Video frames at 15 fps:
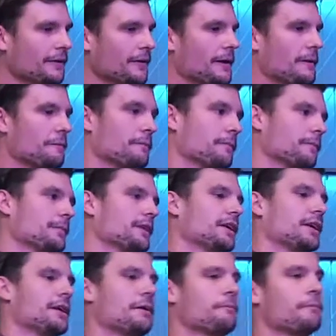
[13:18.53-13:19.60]
if you think
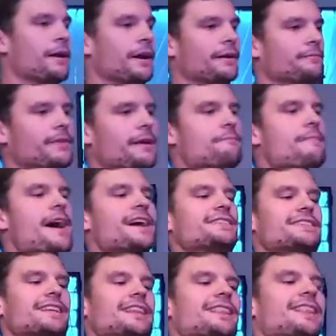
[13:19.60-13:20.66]
about it. But
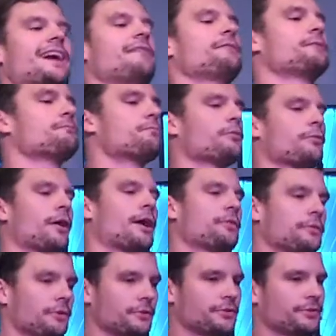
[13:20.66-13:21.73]
imagine 11
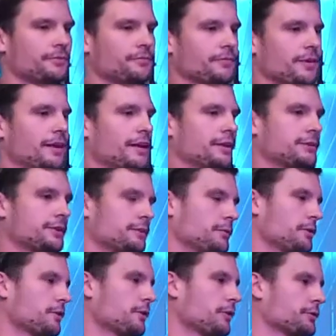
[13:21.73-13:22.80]
brothers. And some of
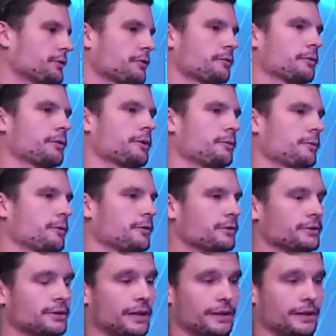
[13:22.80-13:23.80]
you girls in the room who are just